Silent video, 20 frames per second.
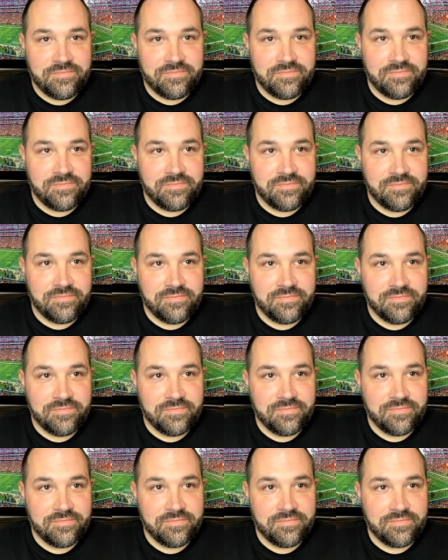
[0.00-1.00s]

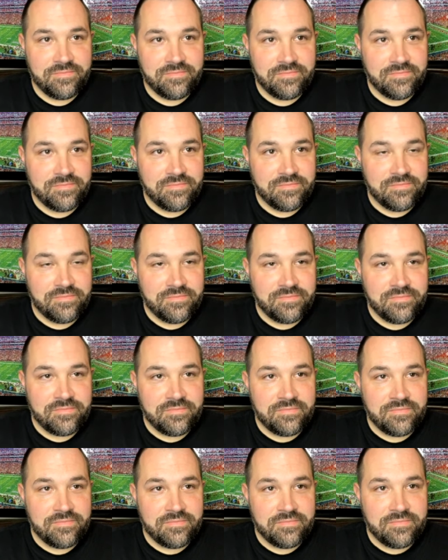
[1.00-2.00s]

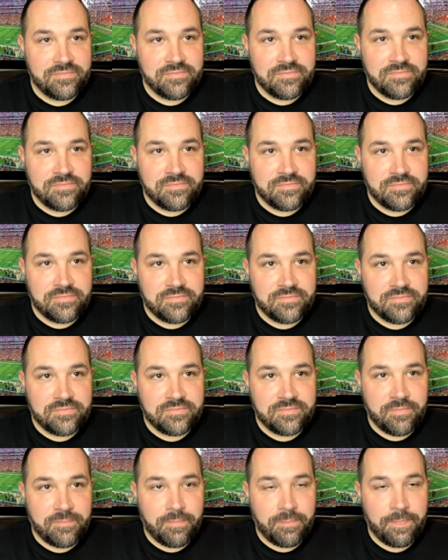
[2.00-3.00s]

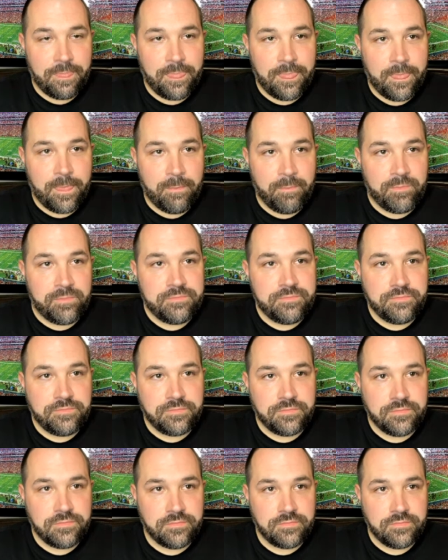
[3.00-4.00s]

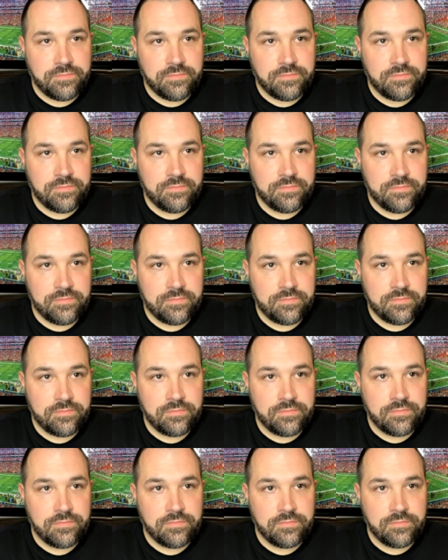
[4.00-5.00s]

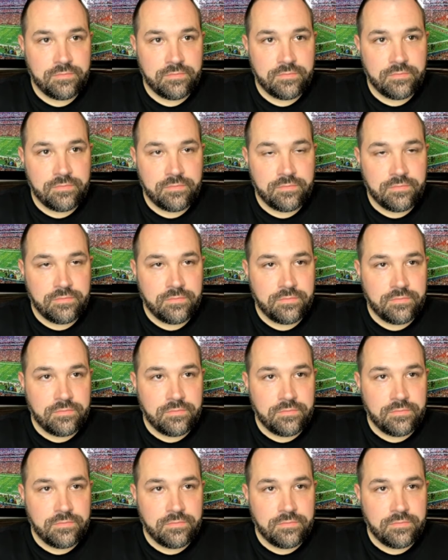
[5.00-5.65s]
No words are spoken by the person on screen.